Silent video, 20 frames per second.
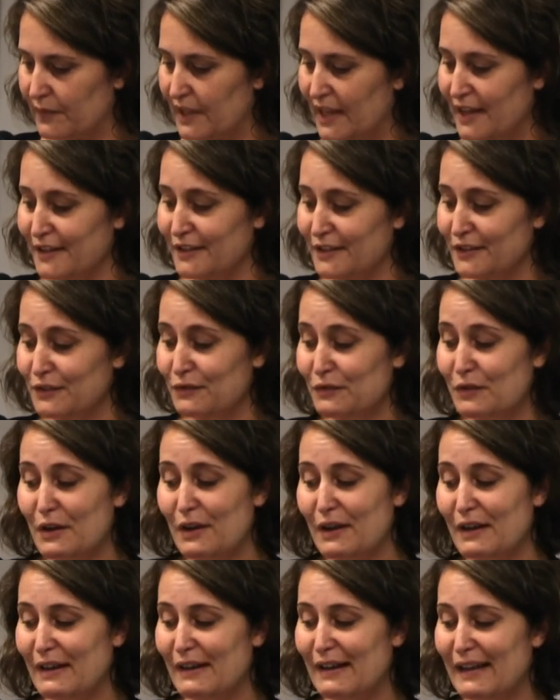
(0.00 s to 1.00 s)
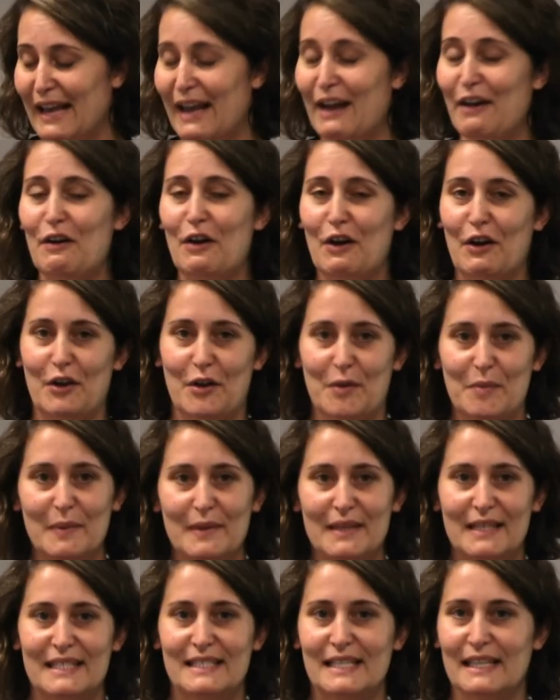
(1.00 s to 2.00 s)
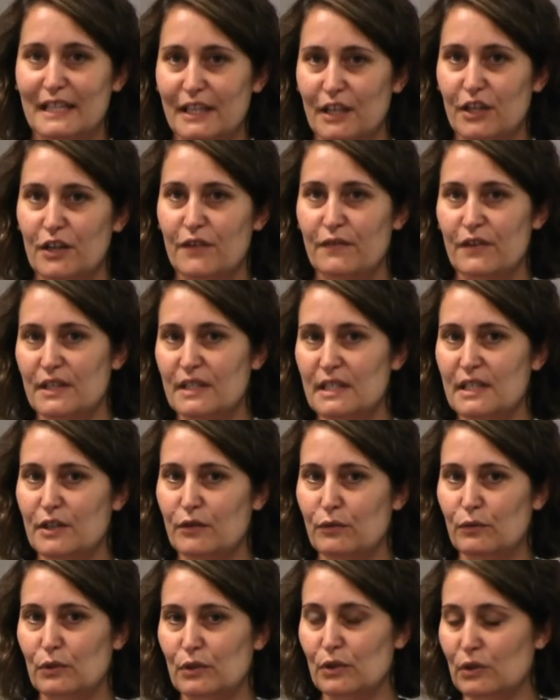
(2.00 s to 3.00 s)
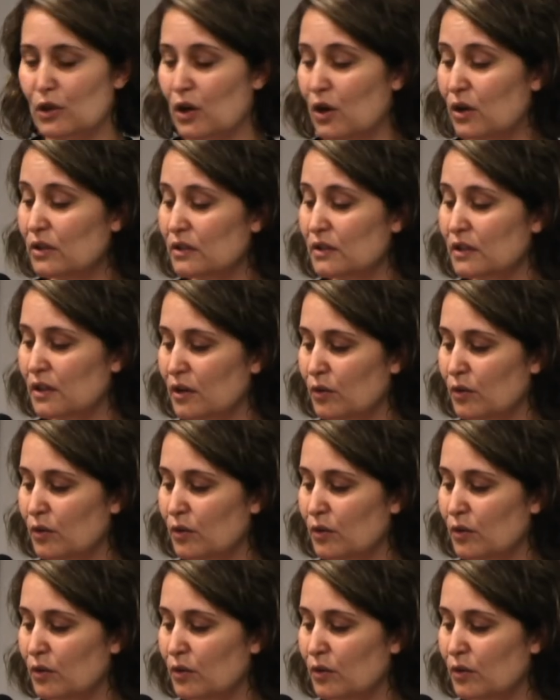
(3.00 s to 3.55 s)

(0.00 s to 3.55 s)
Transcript: And our hope is that the University of Wollongong